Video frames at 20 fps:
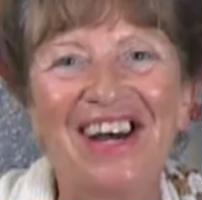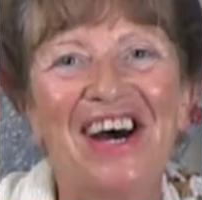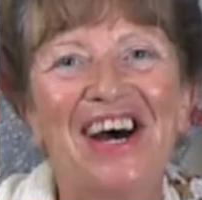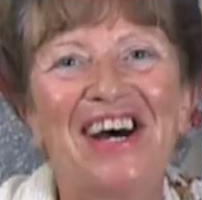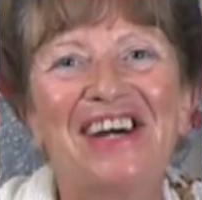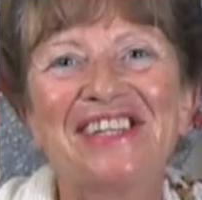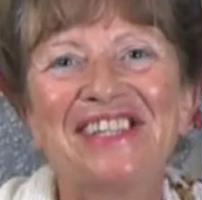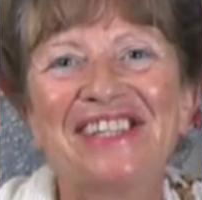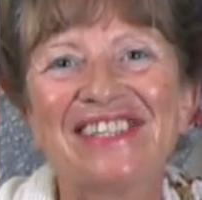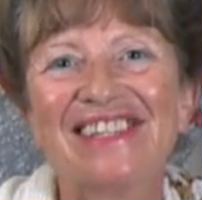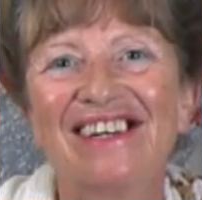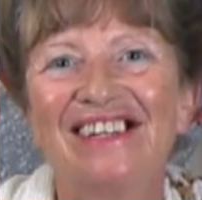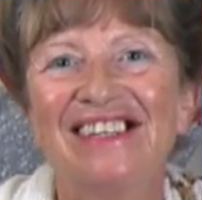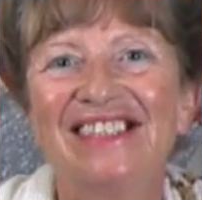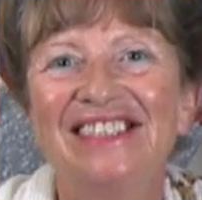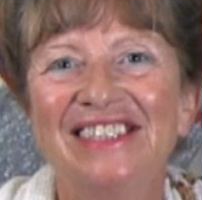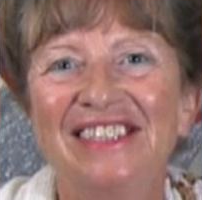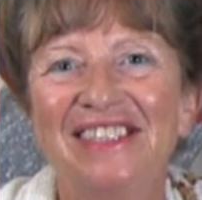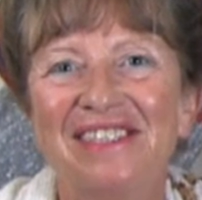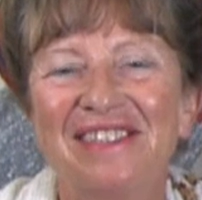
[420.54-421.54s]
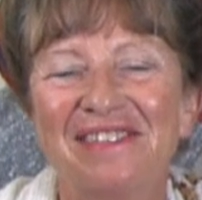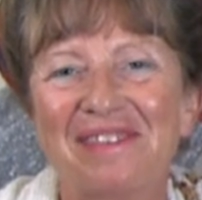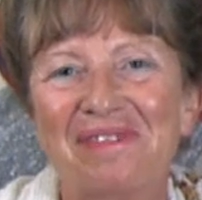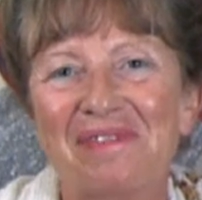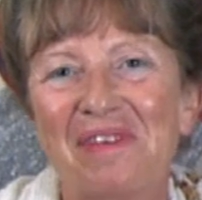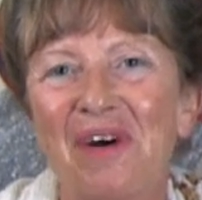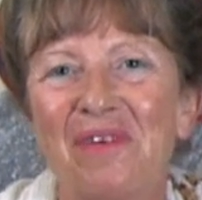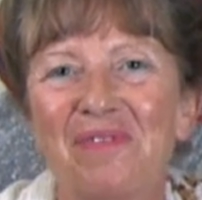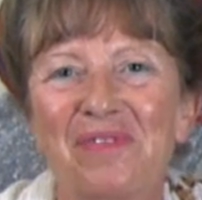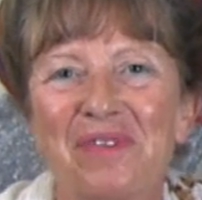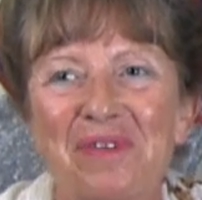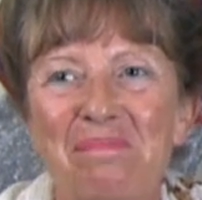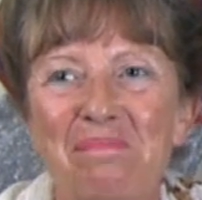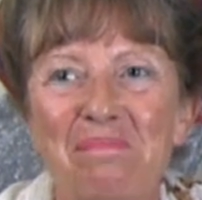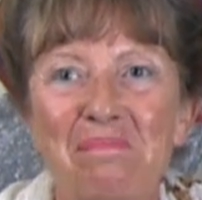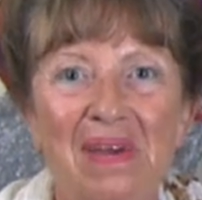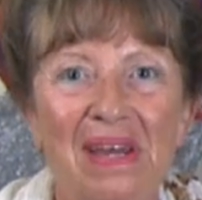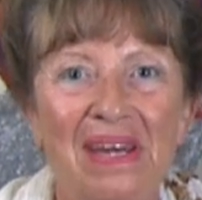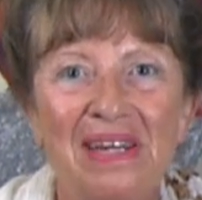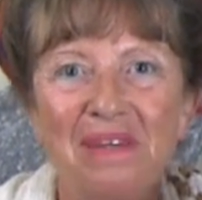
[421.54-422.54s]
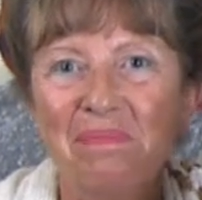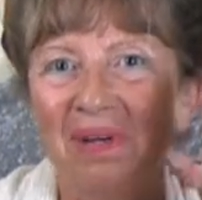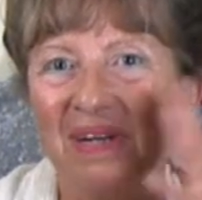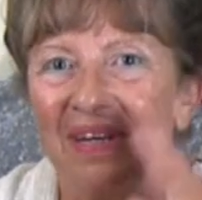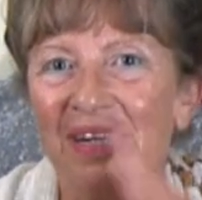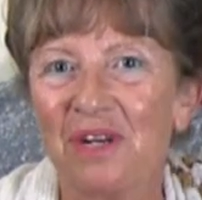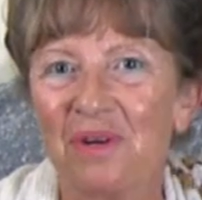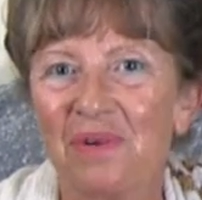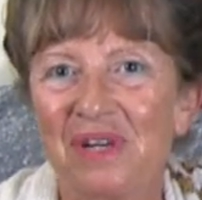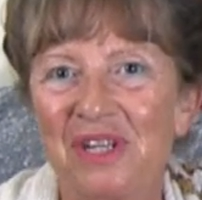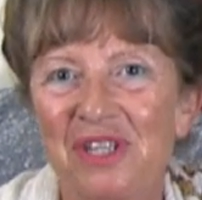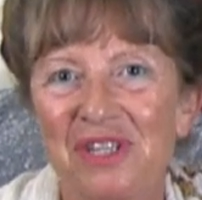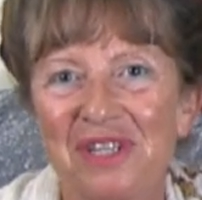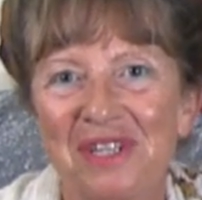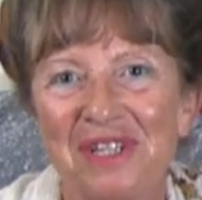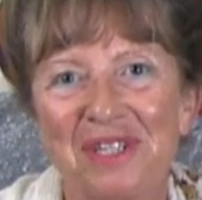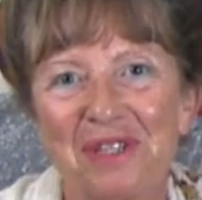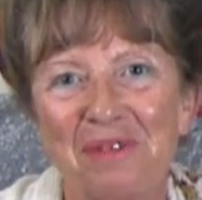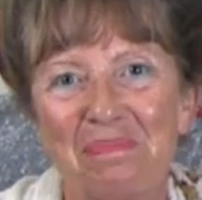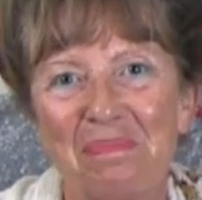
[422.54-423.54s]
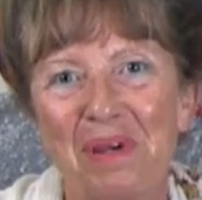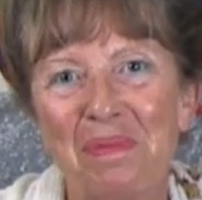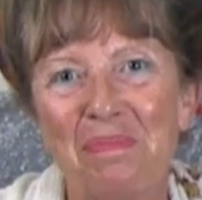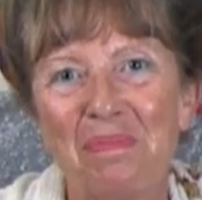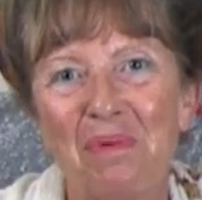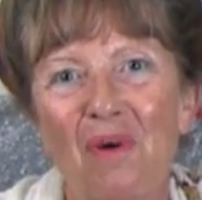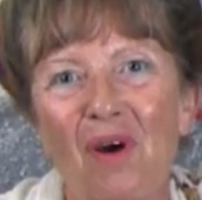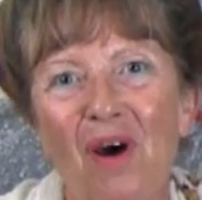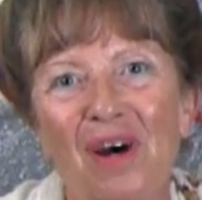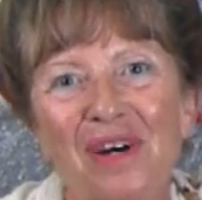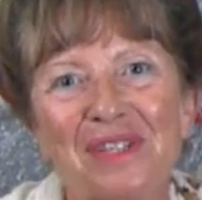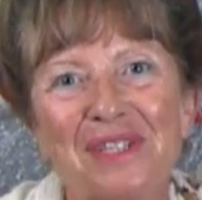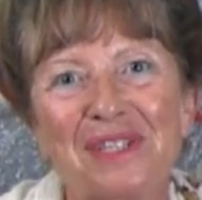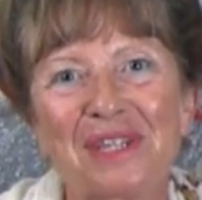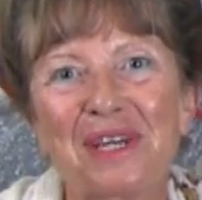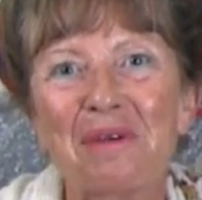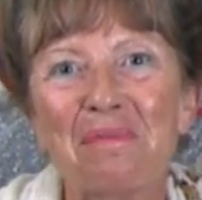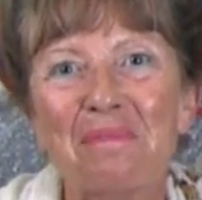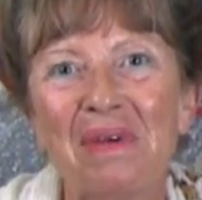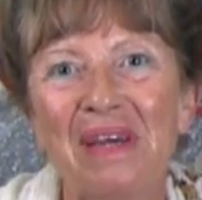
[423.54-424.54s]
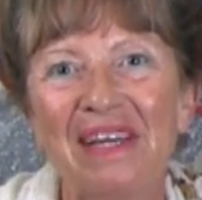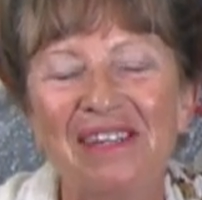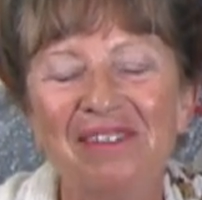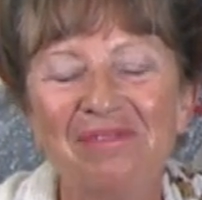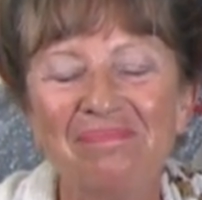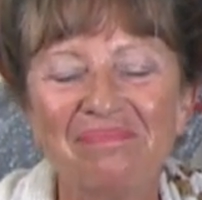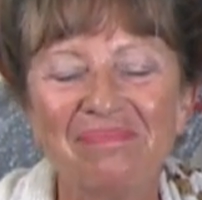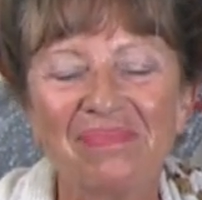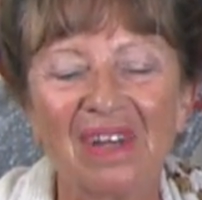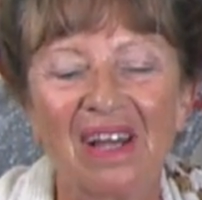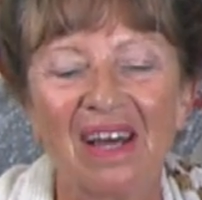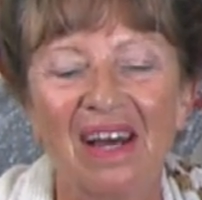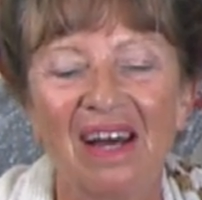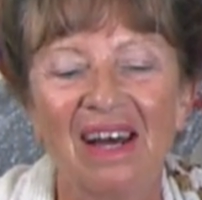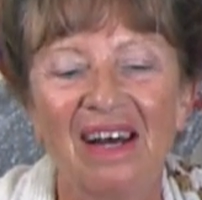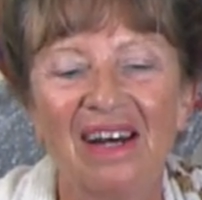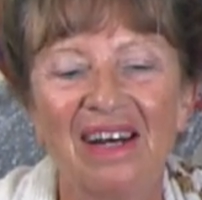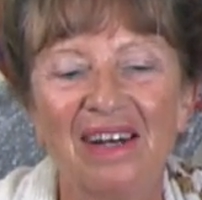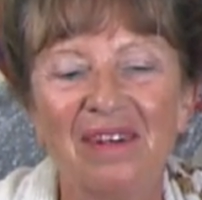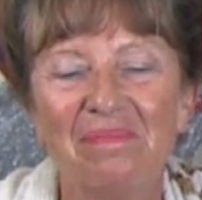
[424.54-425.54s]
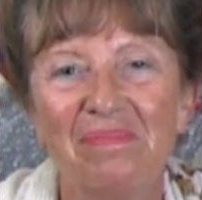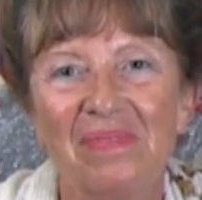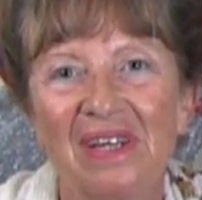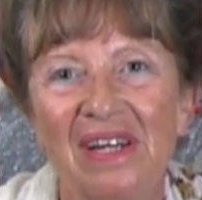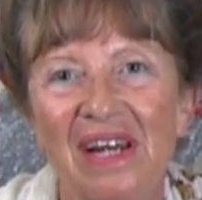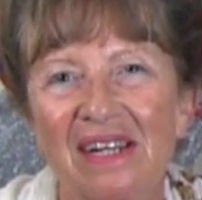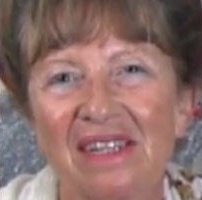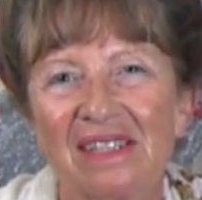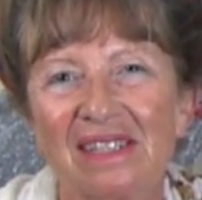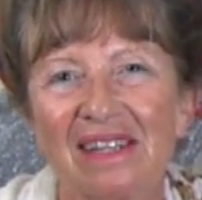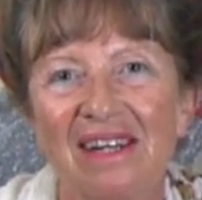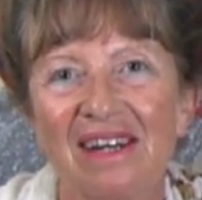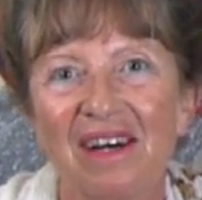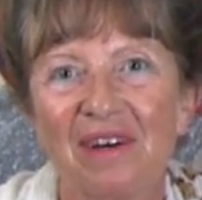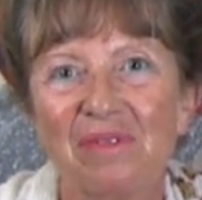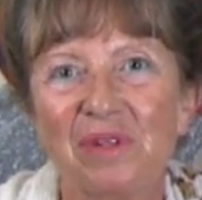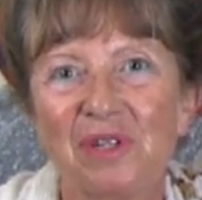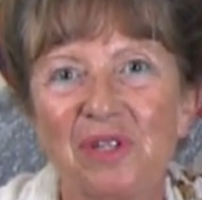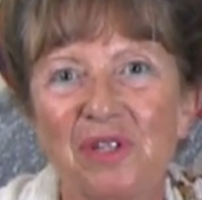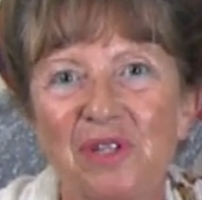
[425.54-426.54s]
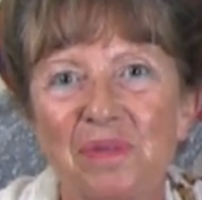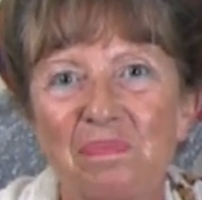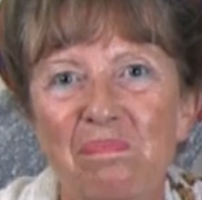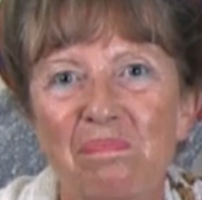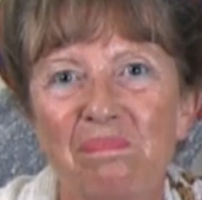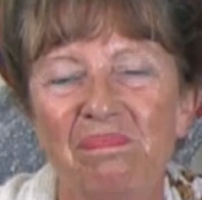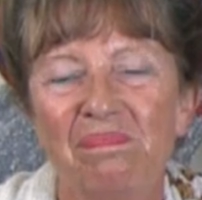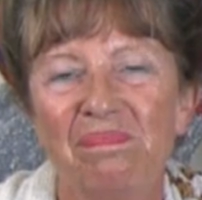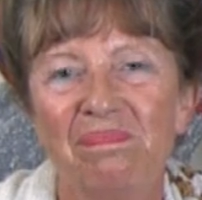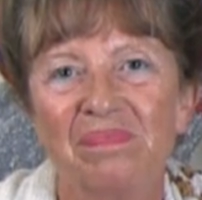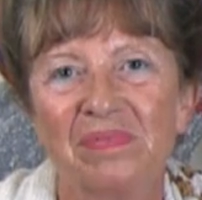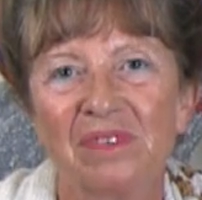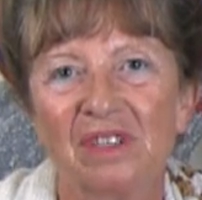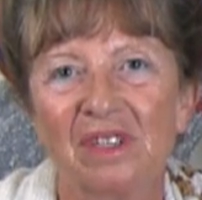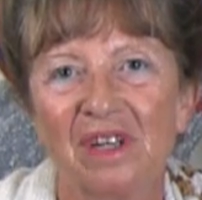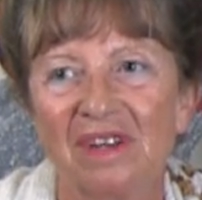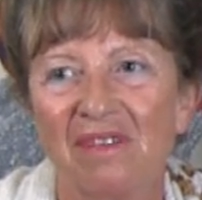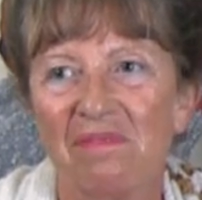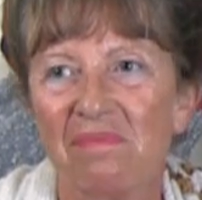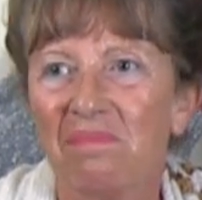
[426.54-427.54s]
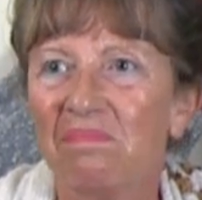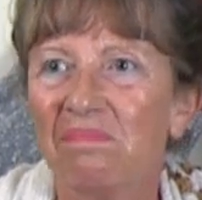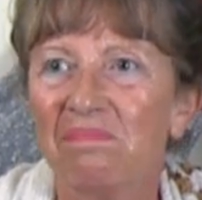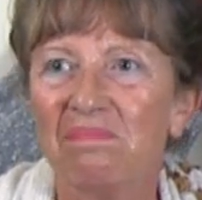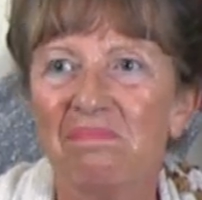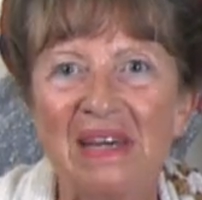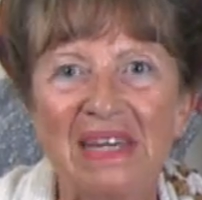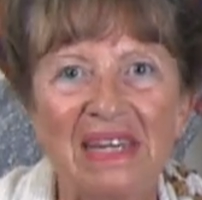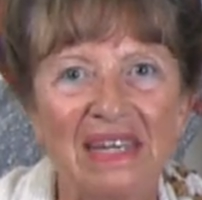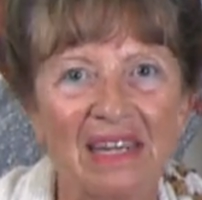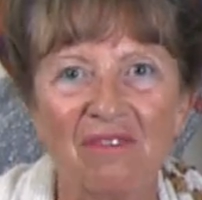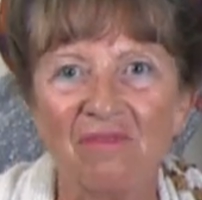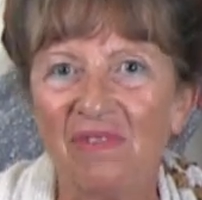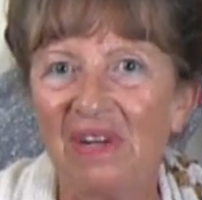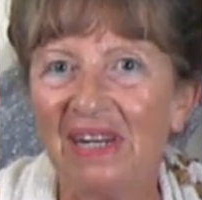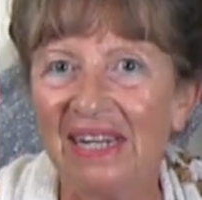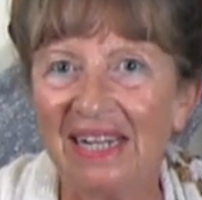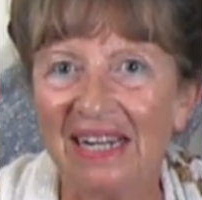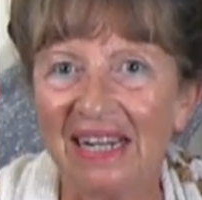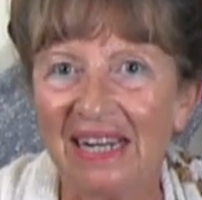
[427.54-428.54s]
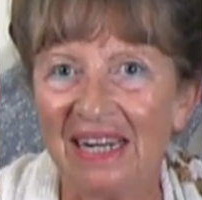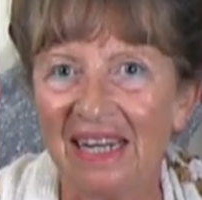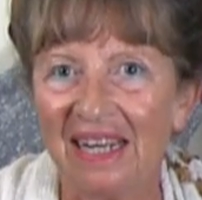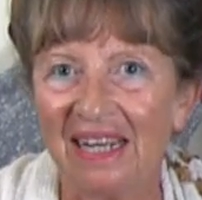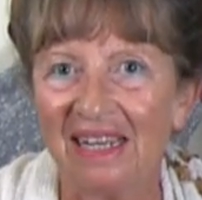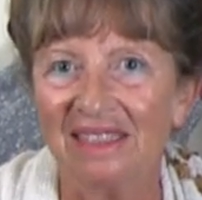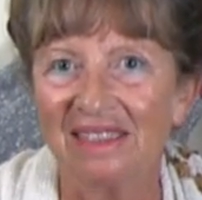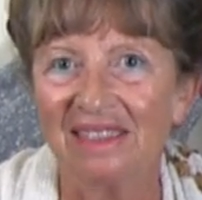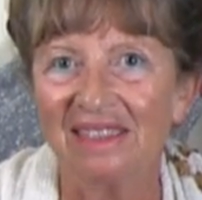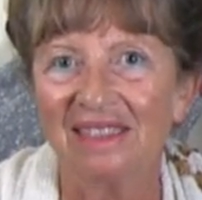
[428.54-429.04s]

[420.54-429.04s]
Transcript: I decided, after many questions that people were asking me, that actually I would just kind of make it really clear.